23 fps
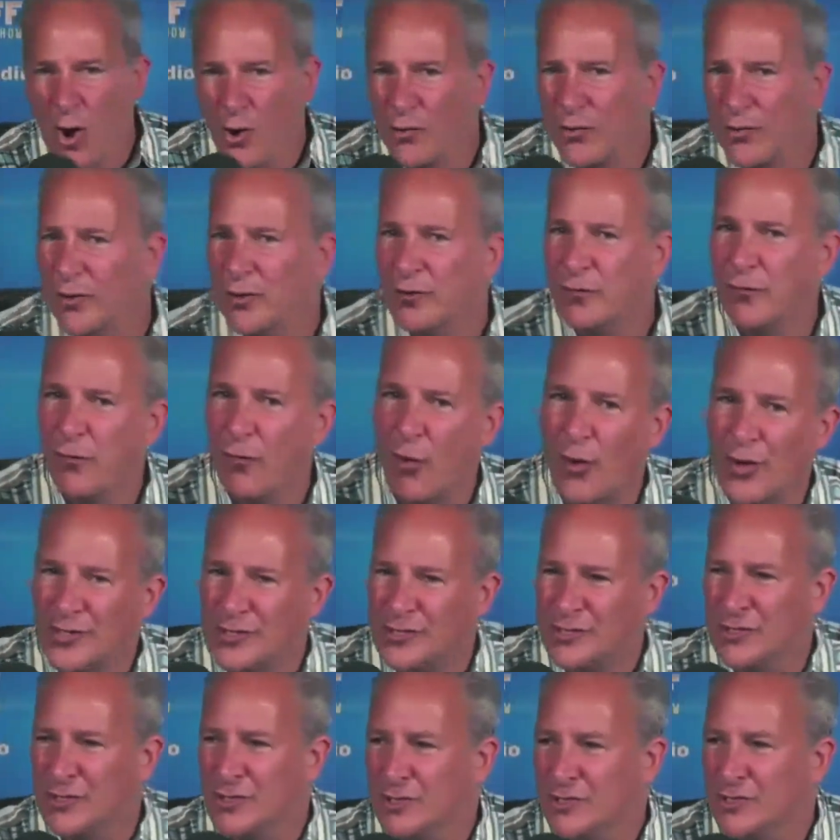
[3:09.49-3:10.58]
Who are these
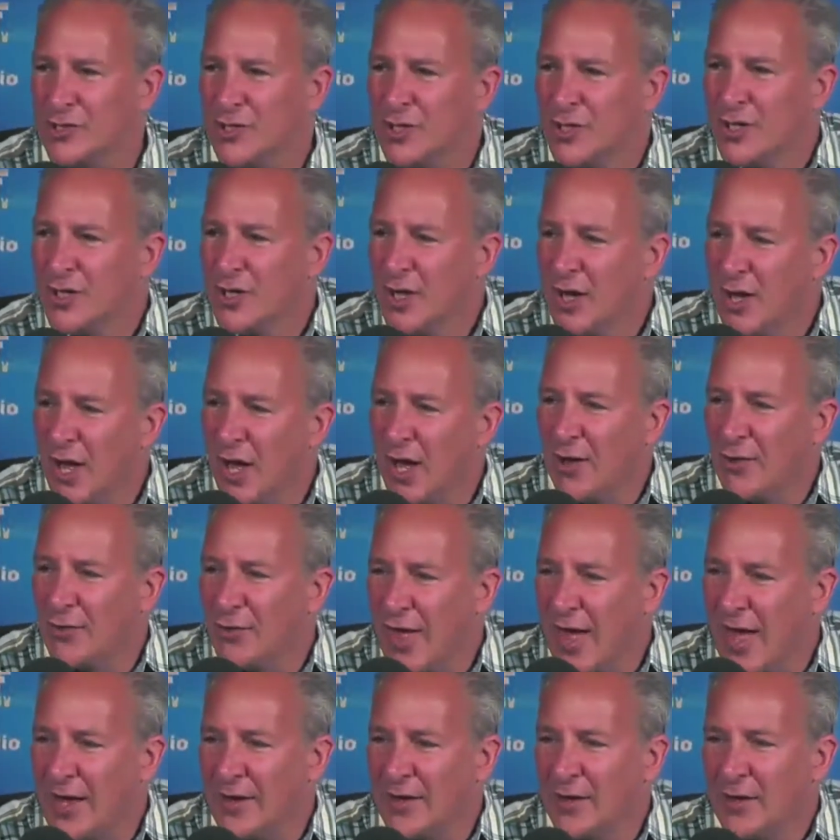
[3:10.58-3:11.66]
voices
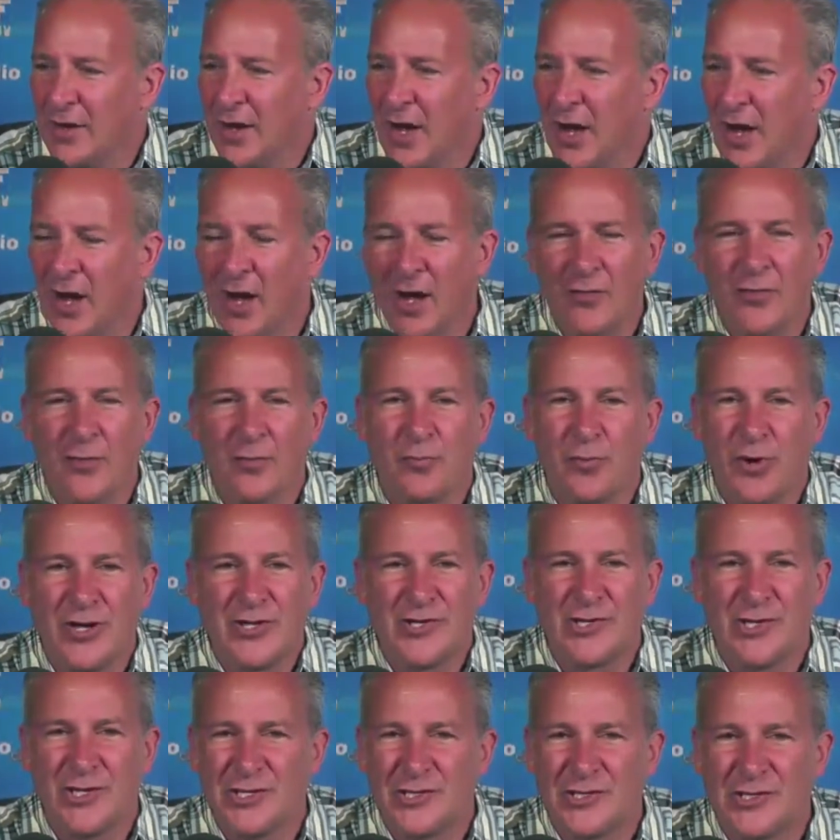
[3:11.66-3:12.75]
uh, that uh,
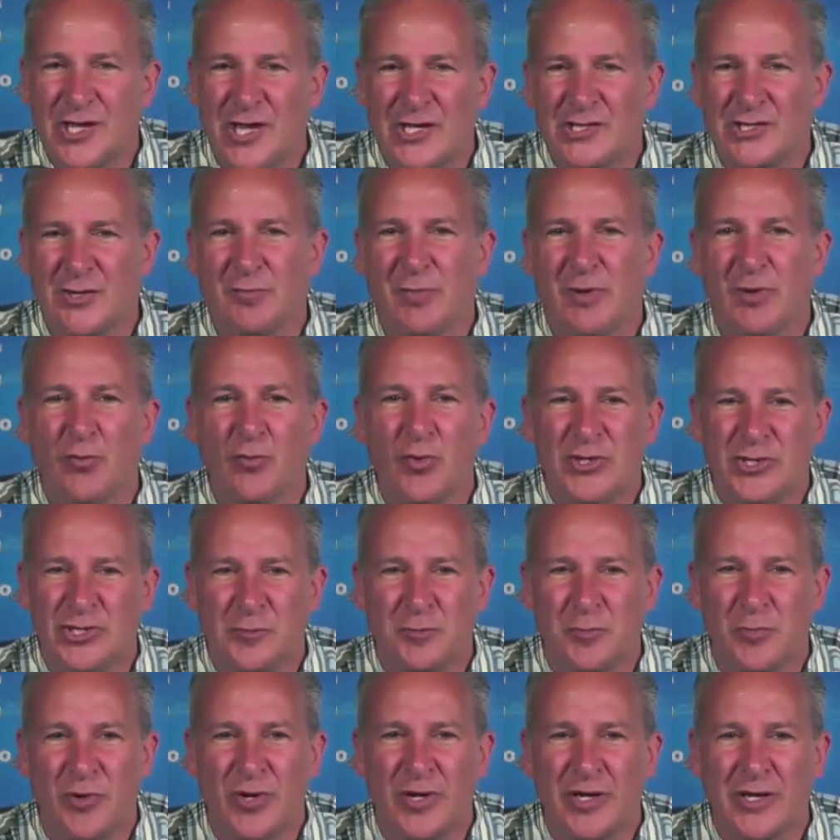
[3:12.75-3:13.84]
the president says have
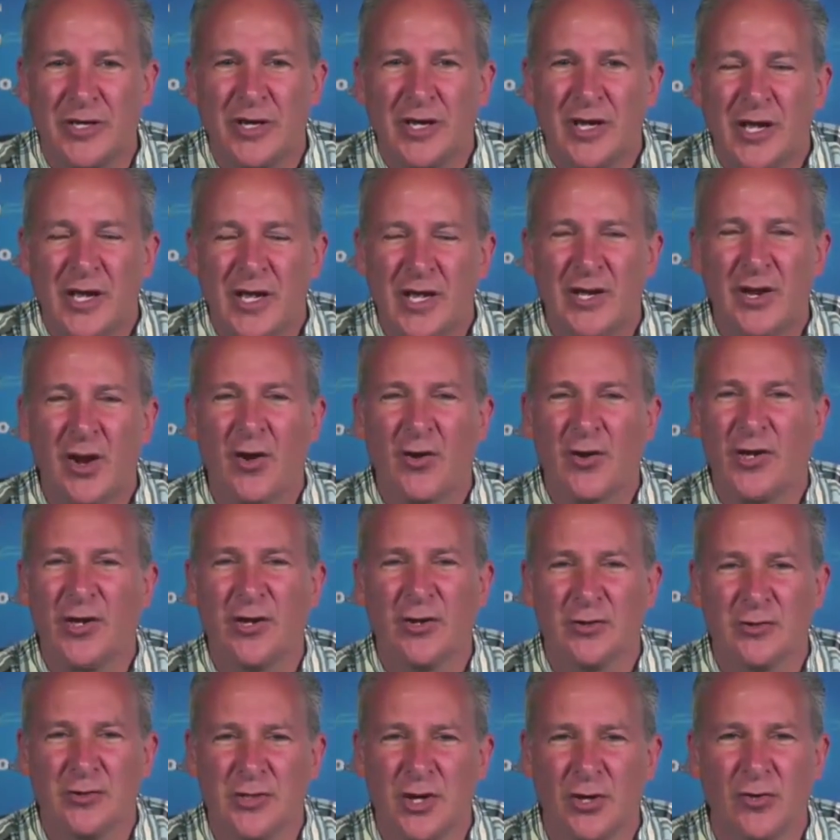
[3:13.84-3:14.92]
been whispering in
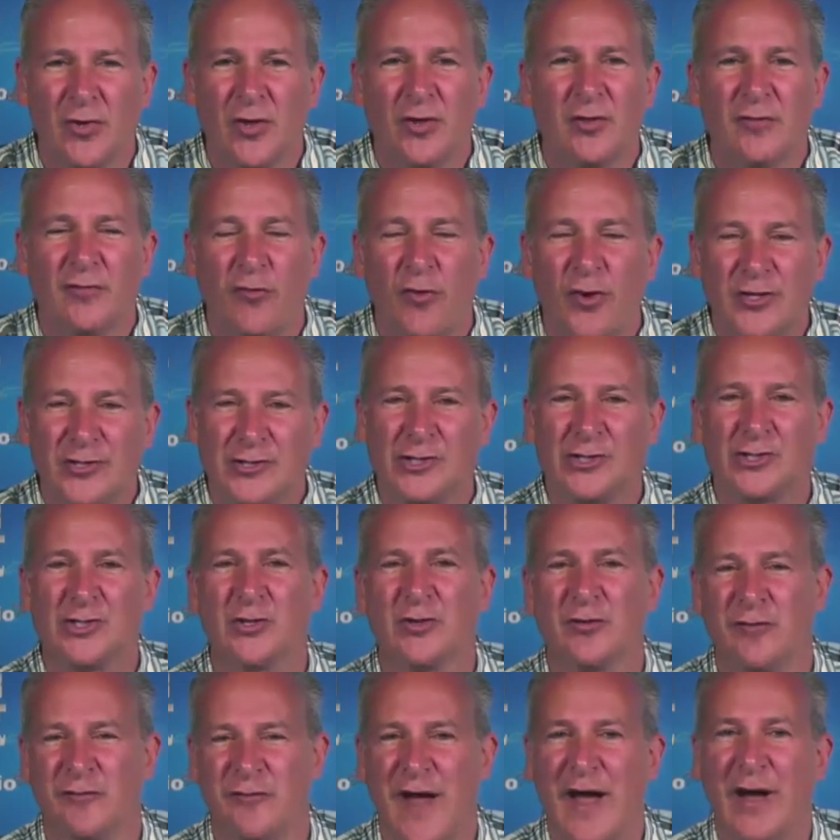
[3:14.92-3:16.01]
our ears? Are they the
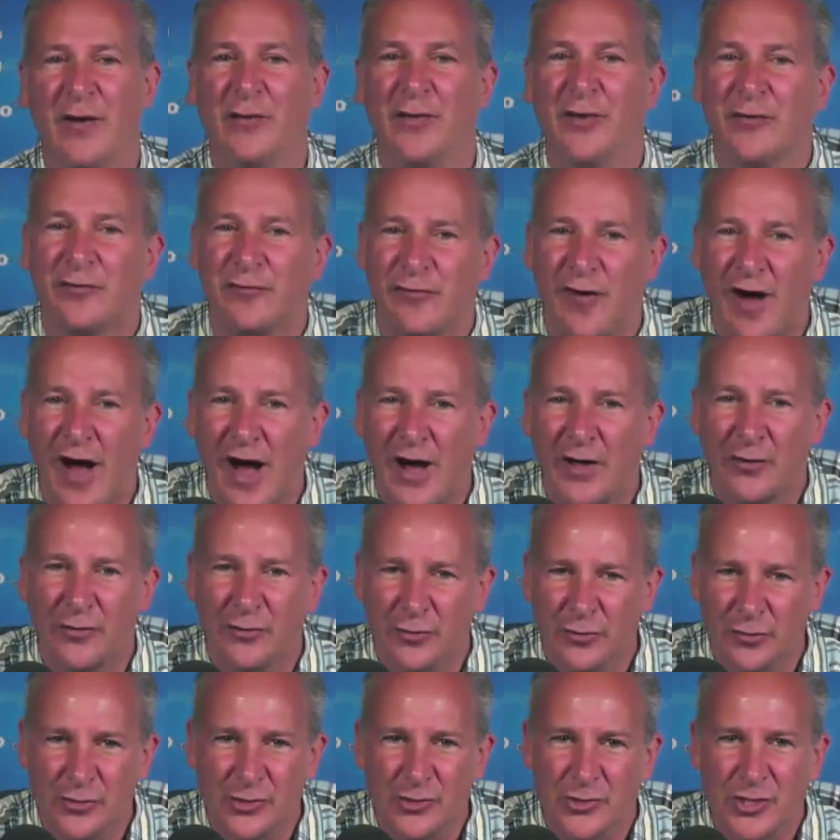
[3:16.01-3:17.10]
voices of the founding
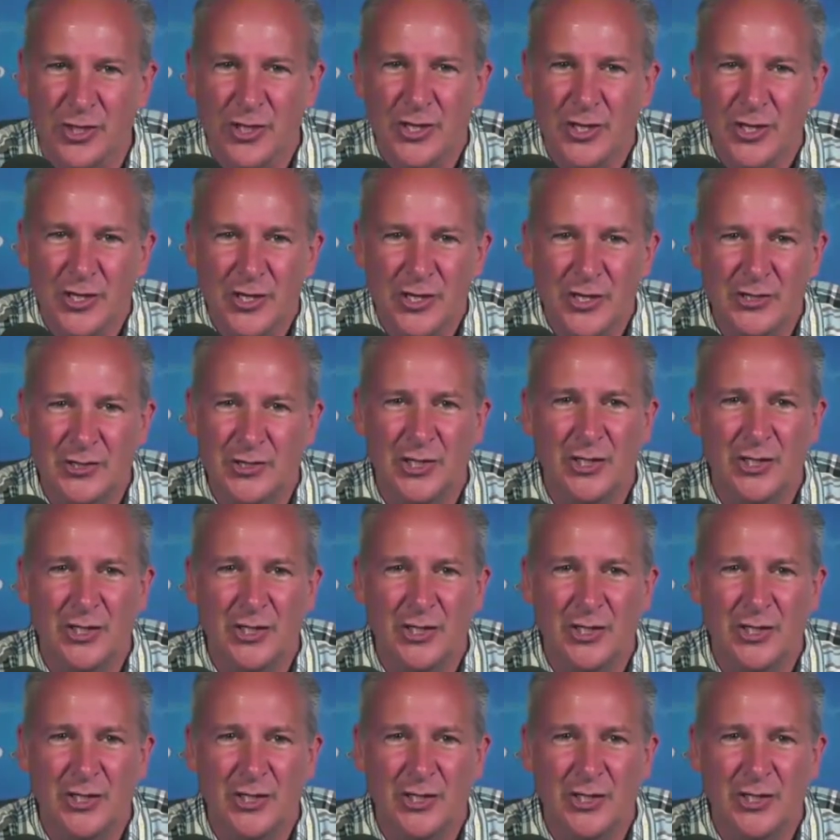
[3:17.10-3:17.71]
fathers?